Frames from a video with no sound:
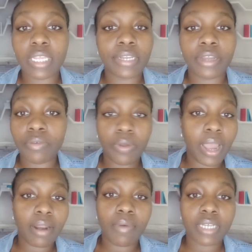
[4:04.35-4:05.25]
They don't know
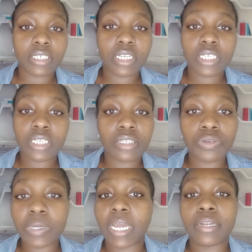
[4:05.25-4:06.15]
how to wash dishes,
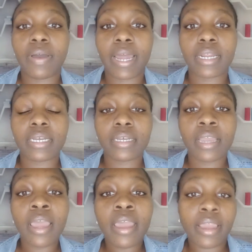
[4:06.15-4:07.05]
do not know how to
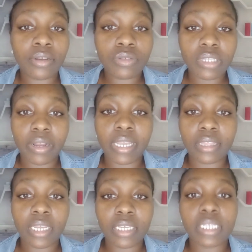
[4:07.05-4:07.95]
cook and do
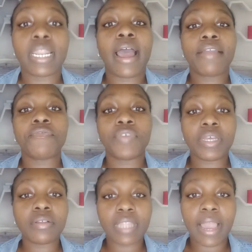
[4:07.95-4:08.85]
certain things. And I
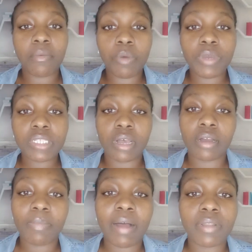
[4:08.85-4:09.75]
feel like when we
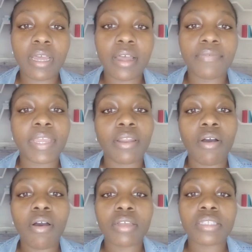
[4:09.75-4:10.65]
talk about love, it
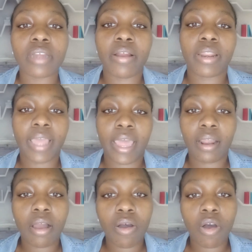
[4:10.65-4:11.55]
all started
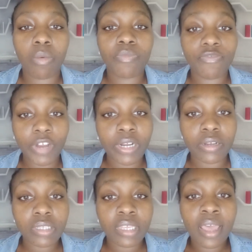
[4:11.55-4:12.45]
at home
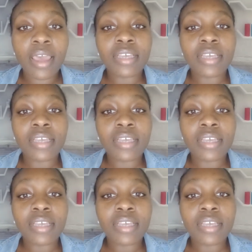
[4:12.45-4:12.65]
first.